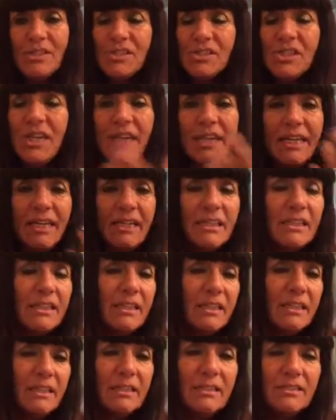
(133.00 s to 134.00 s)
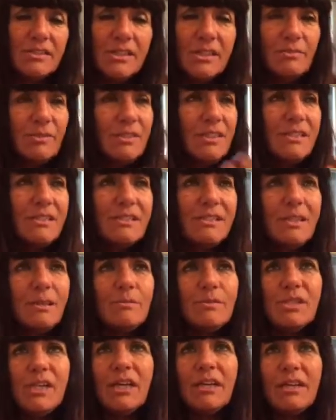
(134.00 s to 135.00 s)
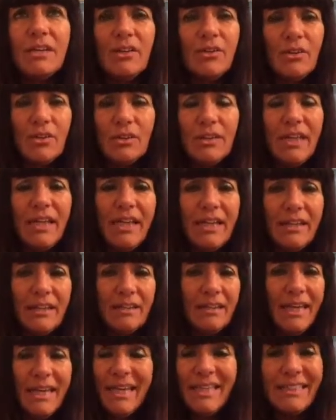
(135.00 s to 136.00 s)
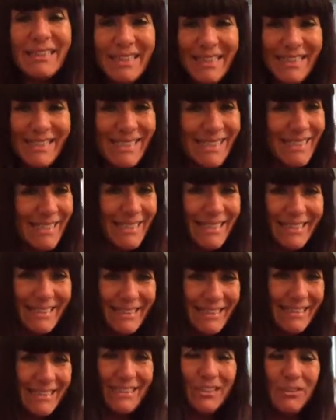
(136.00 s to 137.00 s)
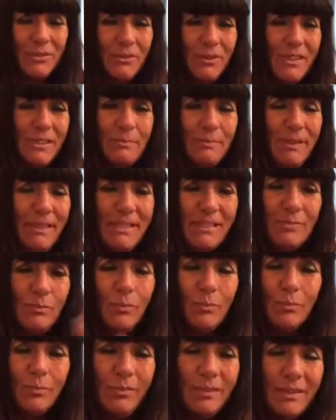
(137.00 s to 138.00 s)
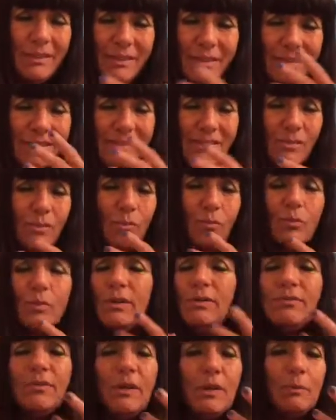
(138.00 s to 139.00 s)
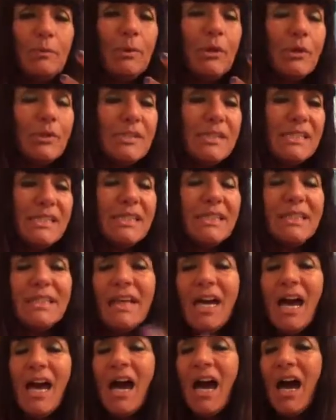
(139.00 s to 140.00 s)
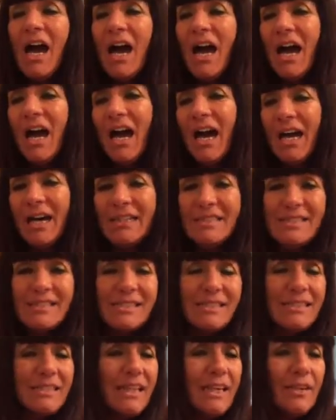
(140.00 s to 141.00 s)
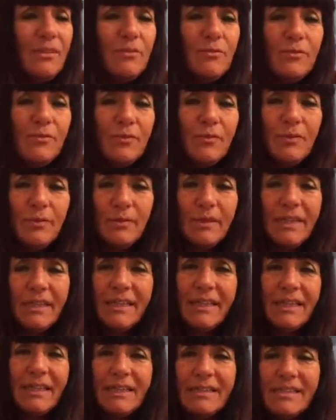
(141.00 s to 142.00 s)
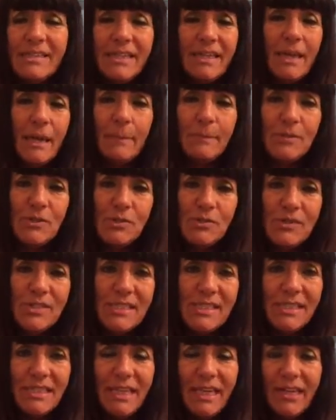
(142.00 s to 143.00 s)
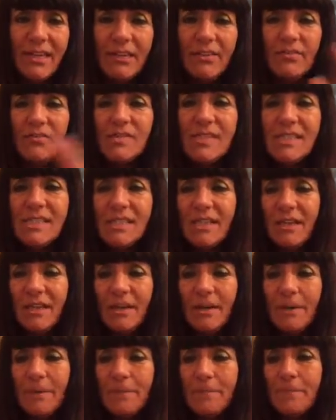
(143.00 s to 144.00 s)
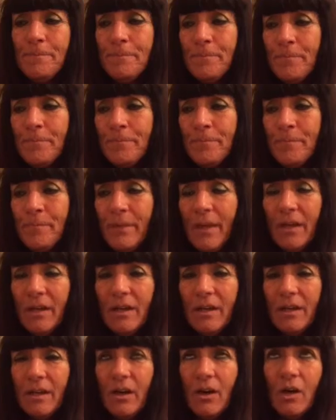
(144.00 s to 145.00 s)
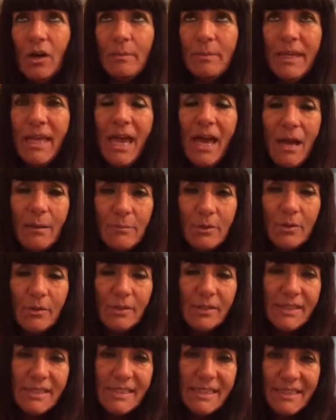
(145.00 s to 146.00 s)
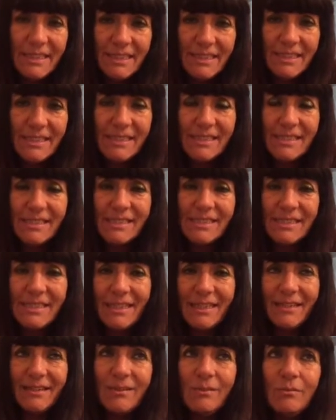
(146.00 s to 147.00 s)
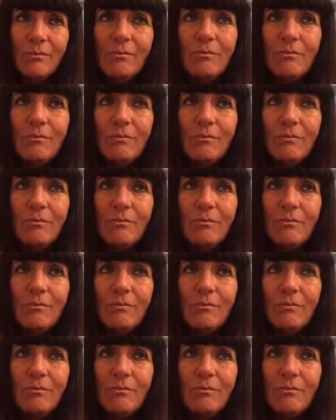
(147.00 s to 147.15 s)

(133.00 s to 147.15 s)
Jackie Earle Haley is in it, you know, and he plays this horrific person. A slave, I guess he captures slaves. Armie Hammer is in it. He's like